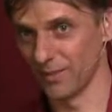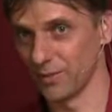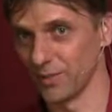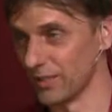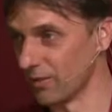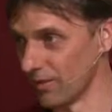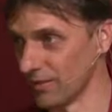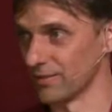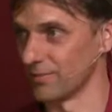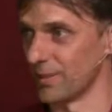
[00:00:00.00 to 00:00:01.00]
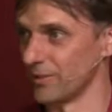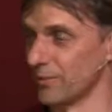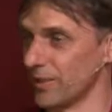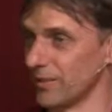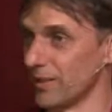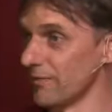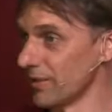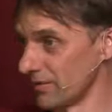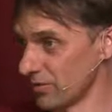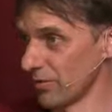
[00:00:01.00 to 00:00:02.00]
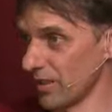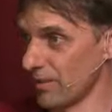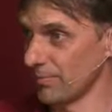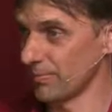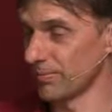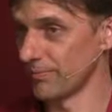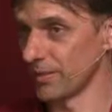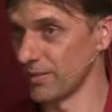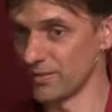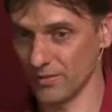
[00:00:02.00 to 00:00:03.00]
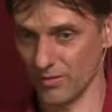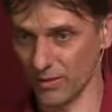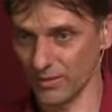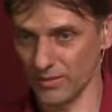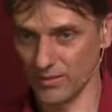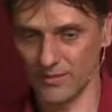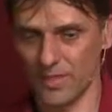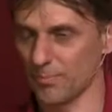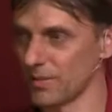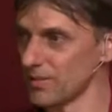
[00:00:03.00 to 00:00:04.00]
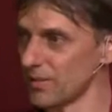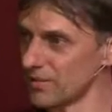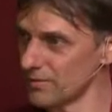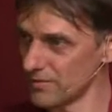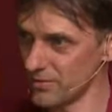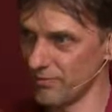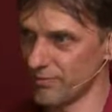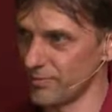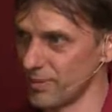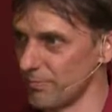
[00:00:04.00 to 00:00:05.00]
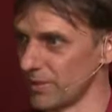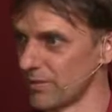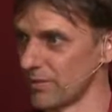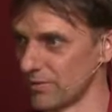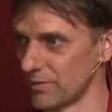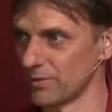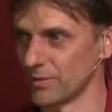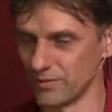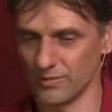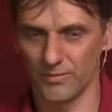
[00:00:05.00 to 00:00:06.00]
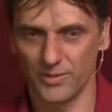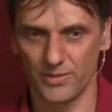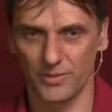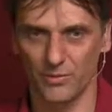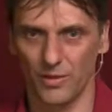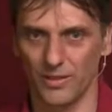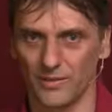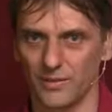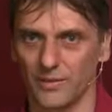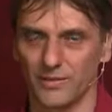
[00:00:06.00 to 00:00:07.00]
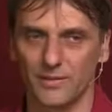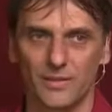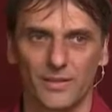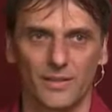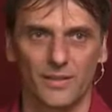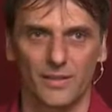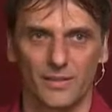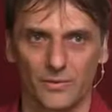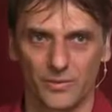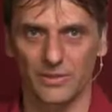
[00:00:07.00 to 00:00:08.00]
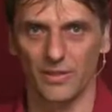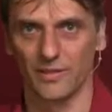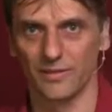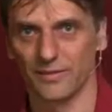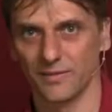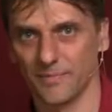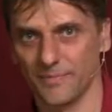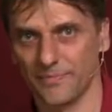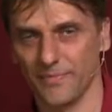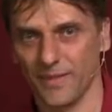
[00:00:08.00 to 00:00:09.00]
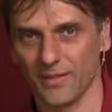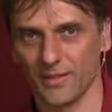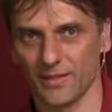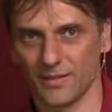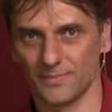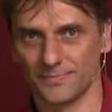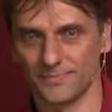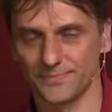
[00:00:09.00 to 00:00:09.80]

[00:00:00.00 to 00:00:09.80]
do it in Holland, by the way. Even John Kempf is collecting samples and ship ship it through the overseas to Holland. Yeah, to Netherlands. Um,